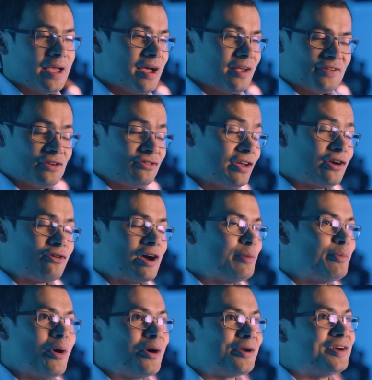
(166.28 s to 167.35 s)
Yeah, it's actually an
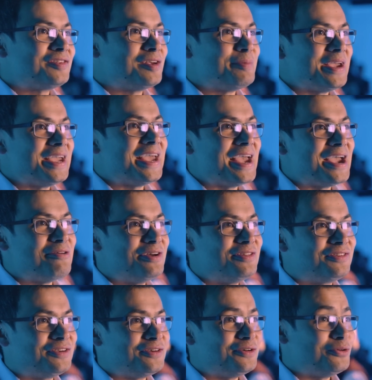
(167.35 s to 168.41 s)
incredible honour to be here
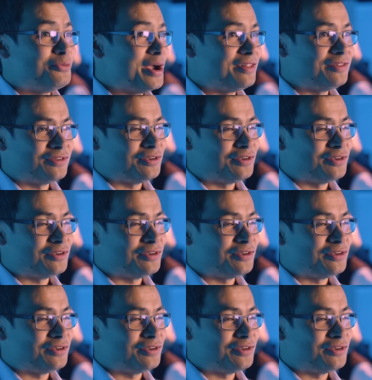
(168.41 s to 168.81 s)
and to win